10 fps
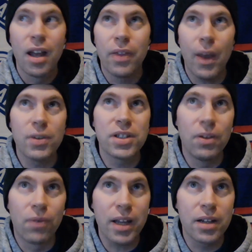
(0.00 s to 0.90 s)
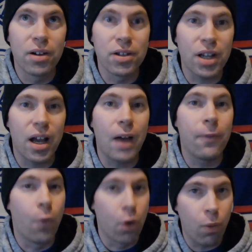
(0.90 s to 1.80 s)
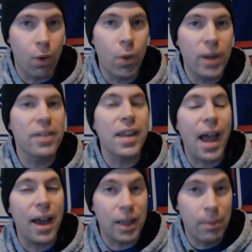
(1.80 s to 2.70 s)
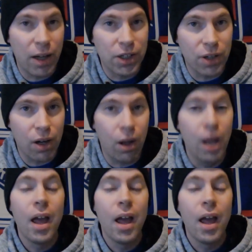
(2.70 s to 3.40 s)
That was the Rangers' 4-1 win that they had in Montreal.